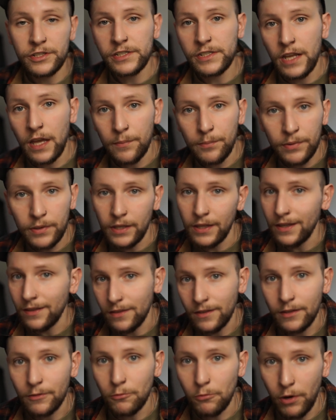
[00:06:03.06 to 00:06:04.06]
step in
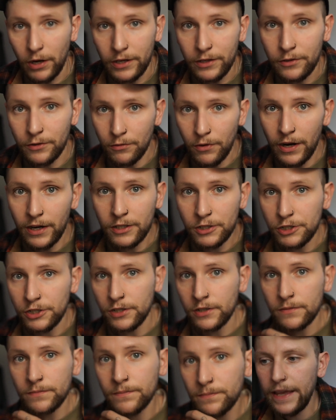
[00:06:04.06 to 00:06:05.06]
the right
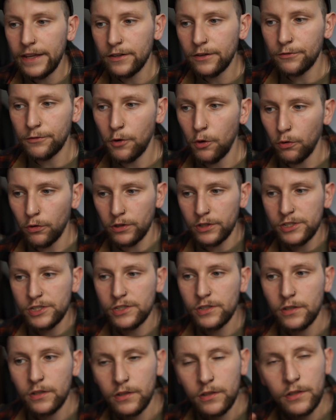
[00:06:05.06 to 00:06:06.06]
direction. And of
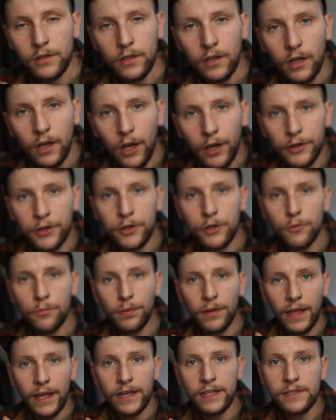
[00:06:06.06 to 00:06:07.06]
course, a new
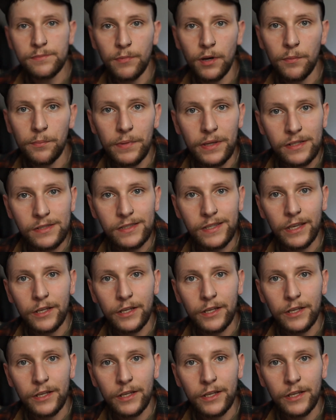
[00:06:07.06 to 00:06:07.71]
Plasma means